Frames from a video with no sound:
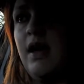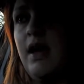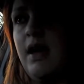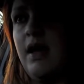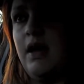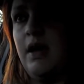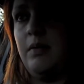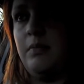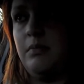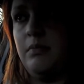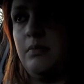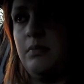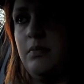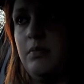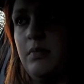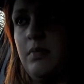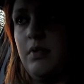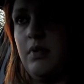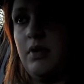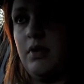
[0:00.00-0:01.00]

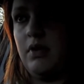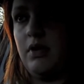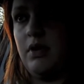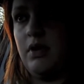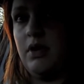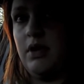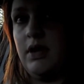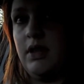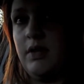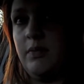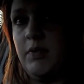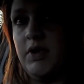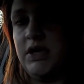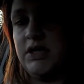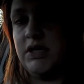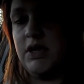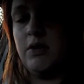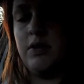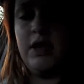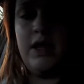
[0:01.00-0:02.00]
And then when
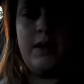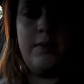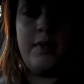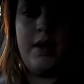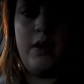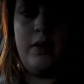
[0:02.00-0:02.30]
I told Liam